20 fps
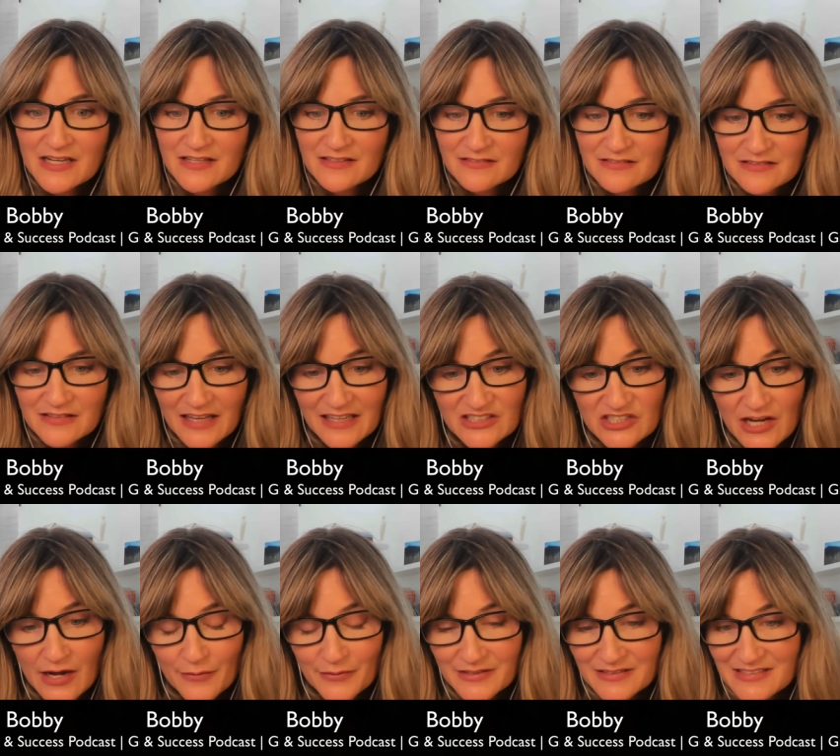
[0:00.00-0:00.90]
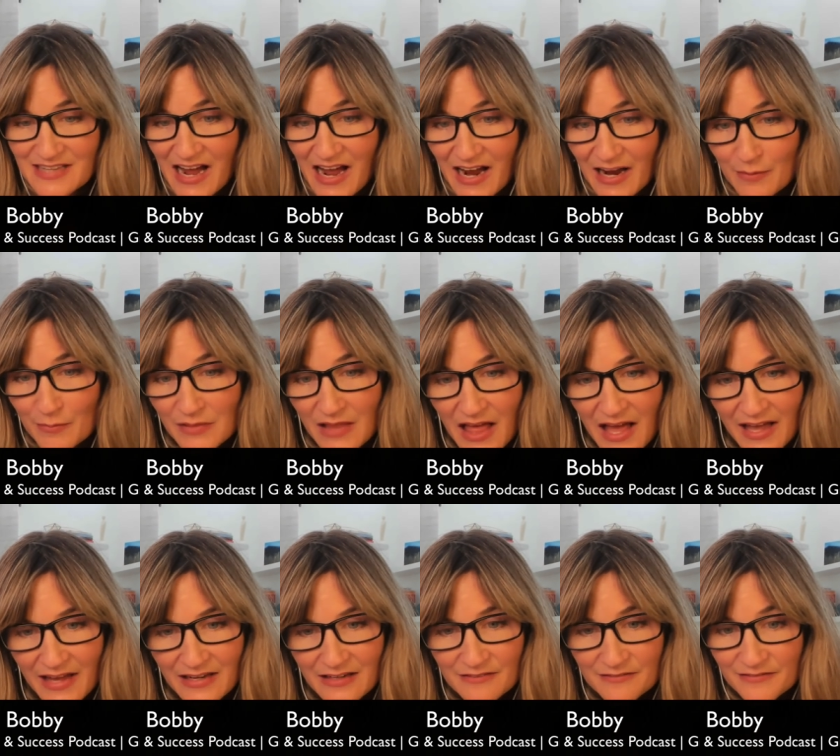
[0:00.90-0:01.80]
sketch out a
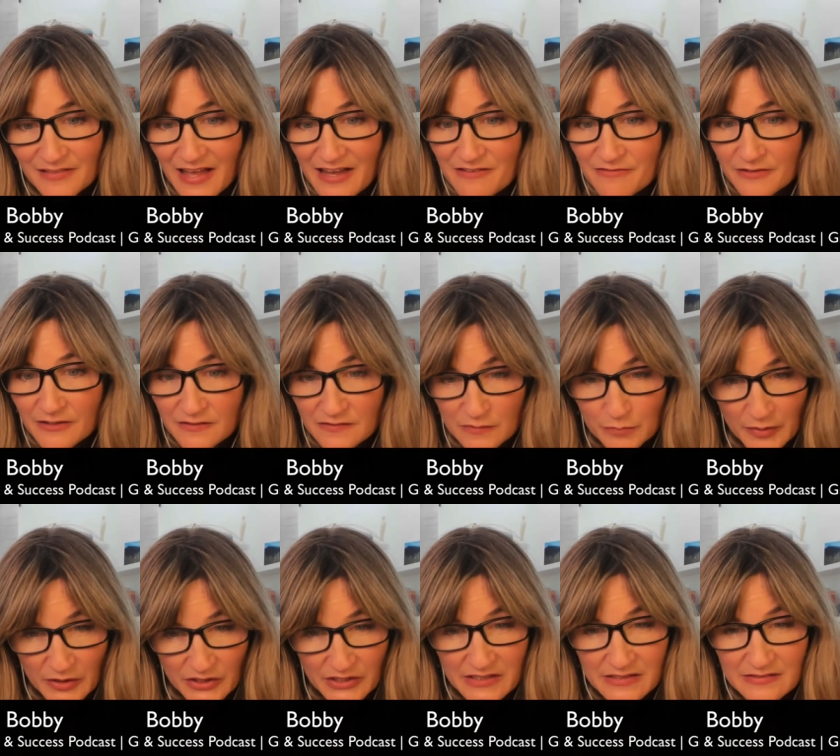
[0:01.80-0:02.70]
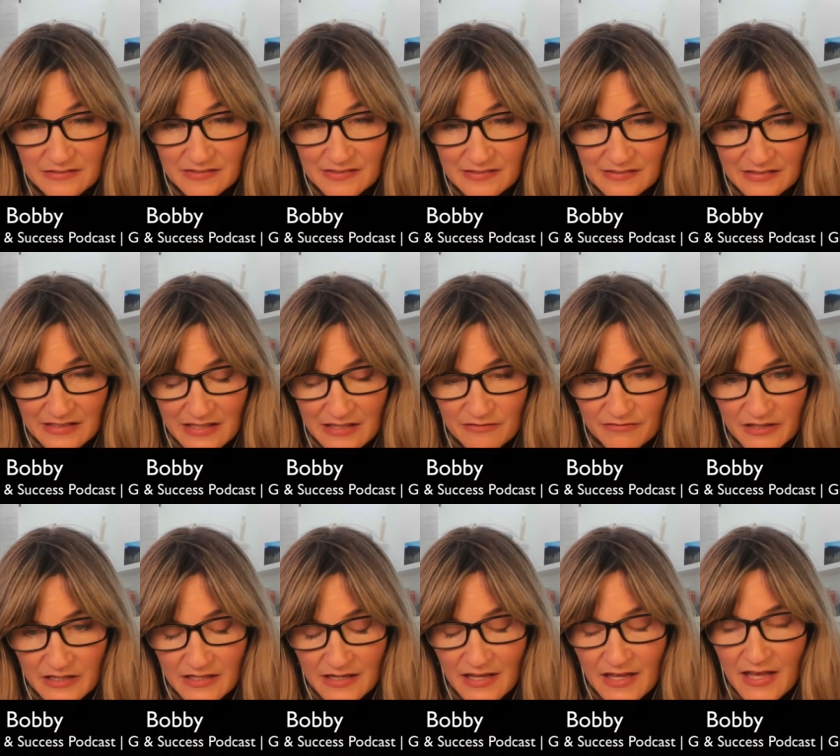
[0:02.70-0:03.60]
timeline of life experiences
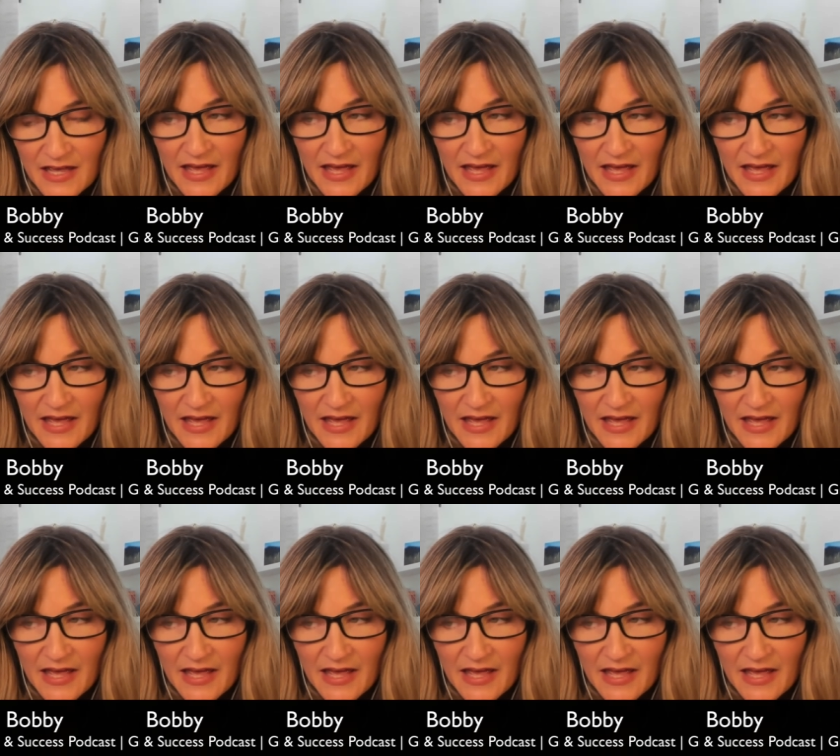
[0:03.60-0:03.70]
even.